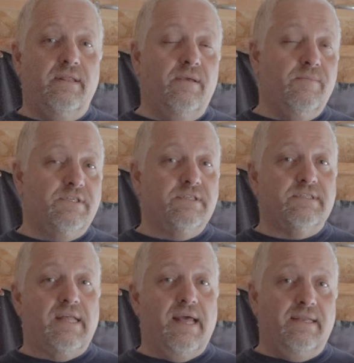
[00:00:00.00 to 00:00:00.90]
in the
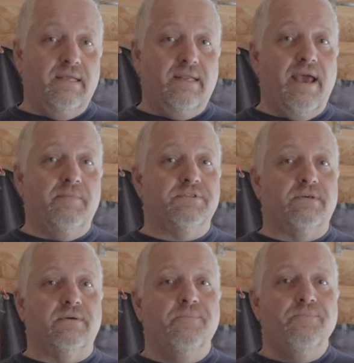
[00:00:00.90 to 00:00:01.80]
images that I did
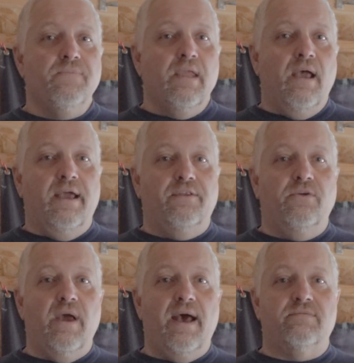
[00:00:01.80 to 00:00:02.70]
capture, I
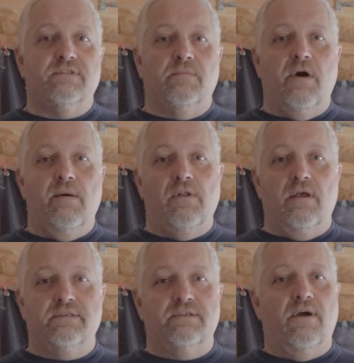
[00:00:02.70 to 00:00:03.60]
do have some
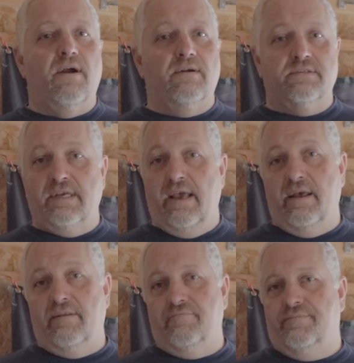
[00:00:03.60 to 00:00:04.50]
oblong stars,
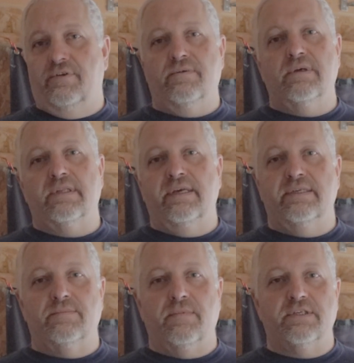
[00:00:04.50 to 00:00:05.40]
and there really
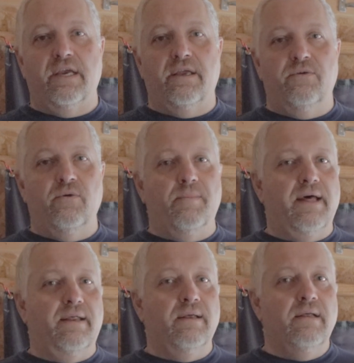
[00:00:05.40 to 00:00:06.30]
isn't much I could do
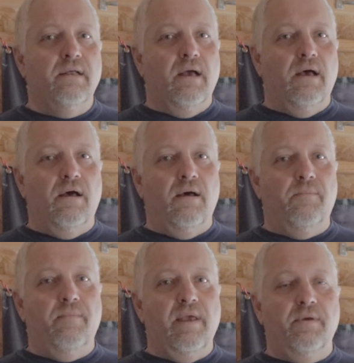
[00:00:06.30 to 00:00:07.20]
about it.
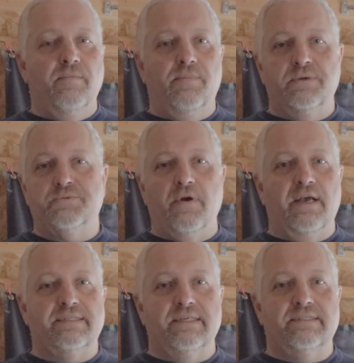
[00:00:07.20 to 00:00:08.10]
Maybe in
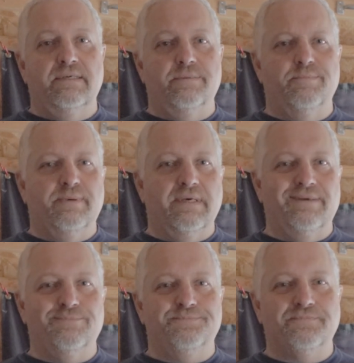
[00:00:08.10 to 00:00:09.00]
post-processing,
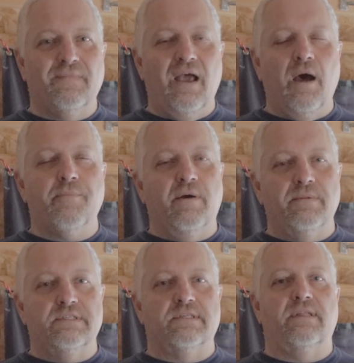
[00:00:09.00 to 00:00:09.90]
but I'll
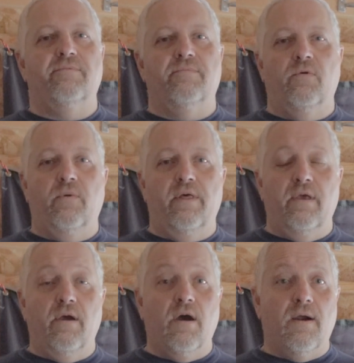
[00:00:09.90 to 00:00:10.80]
probably just leave them the way
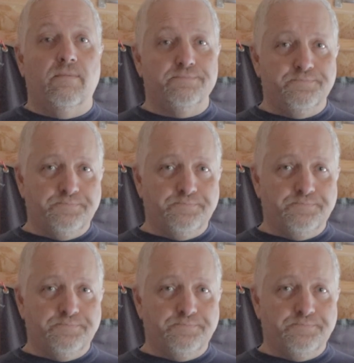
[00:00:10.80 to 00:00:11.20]
they are.